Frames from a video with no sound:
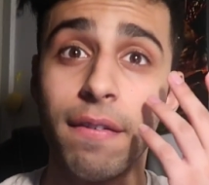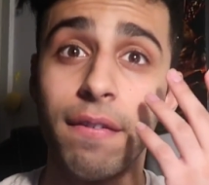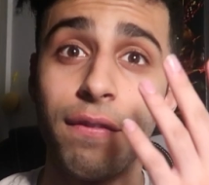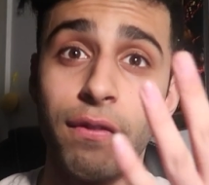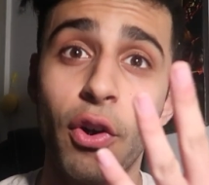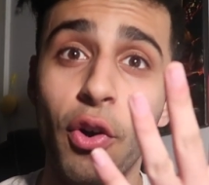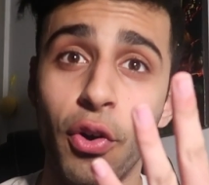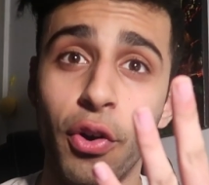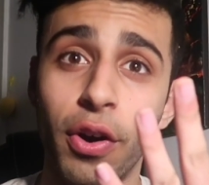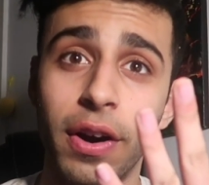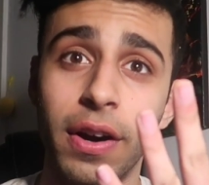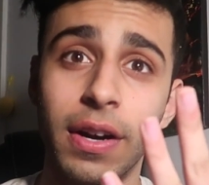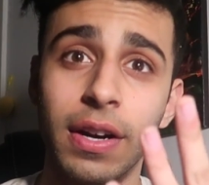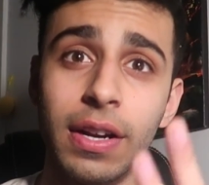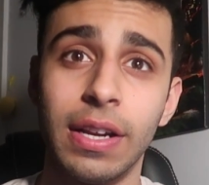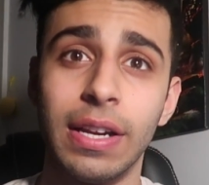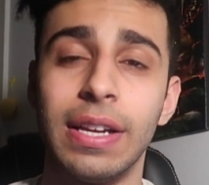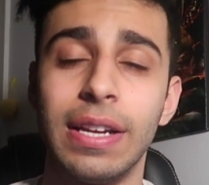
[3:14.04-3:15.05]

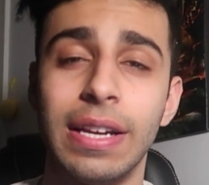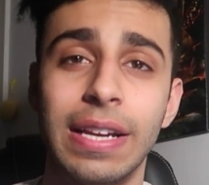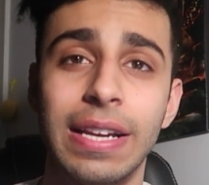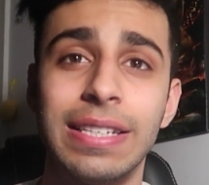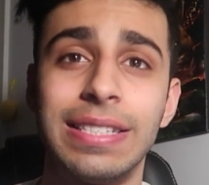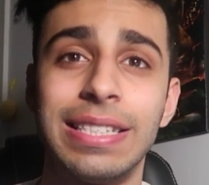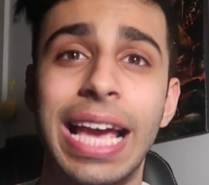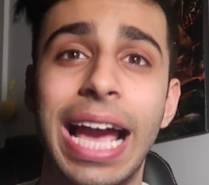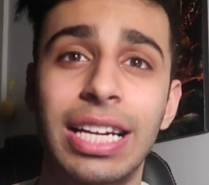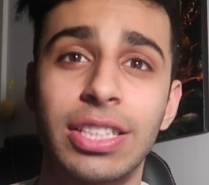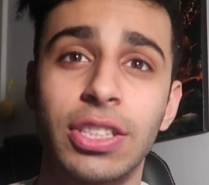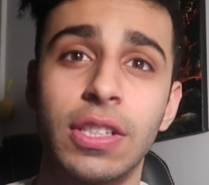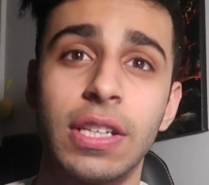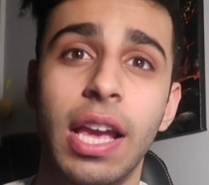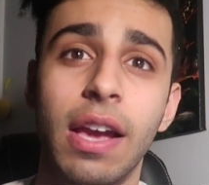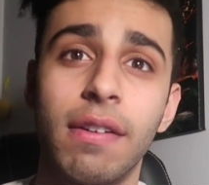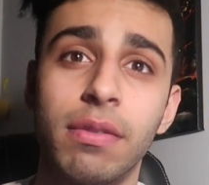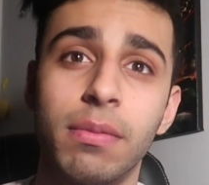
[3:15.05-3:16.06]
4 is
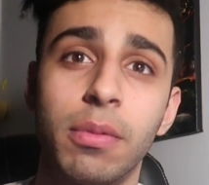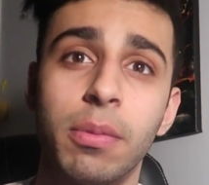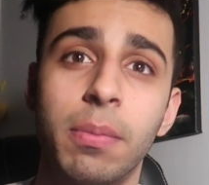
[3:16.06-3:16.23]
actually having